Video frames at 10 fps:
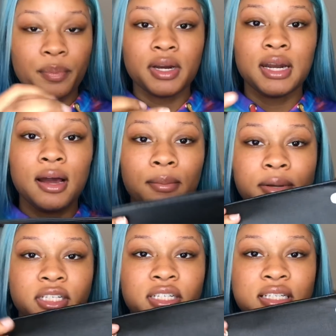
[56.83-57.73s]
it
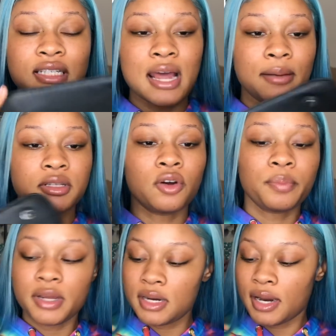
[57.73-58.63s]
up, it just snaps
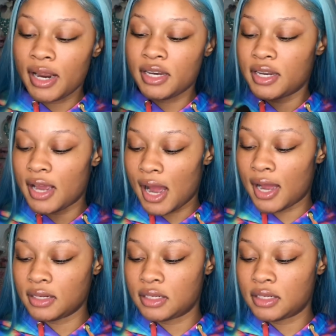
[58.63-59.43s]
open, and you got,